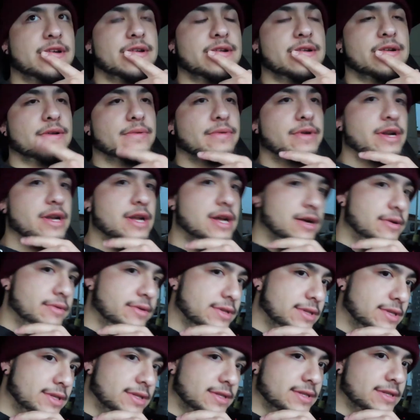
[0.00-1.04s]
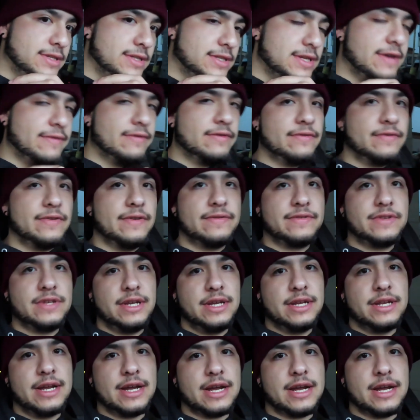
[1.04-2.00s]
don't know, right now it's 7:15.